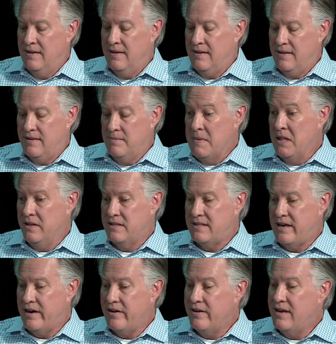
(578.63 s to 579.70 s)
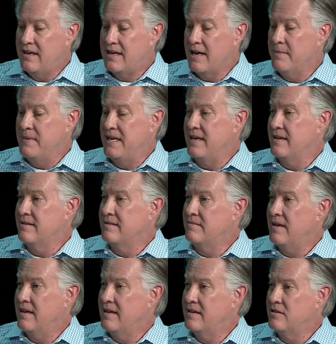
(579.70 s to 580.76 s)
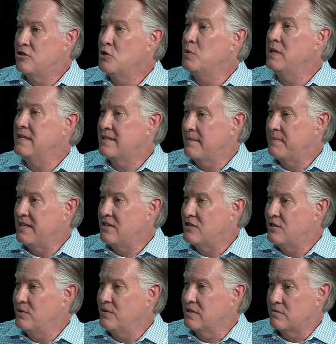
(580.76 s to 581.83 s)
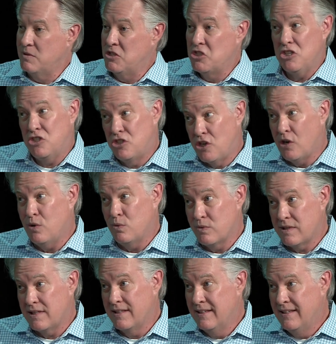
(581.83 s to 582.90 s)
the military coming and doing something to us. We just don't.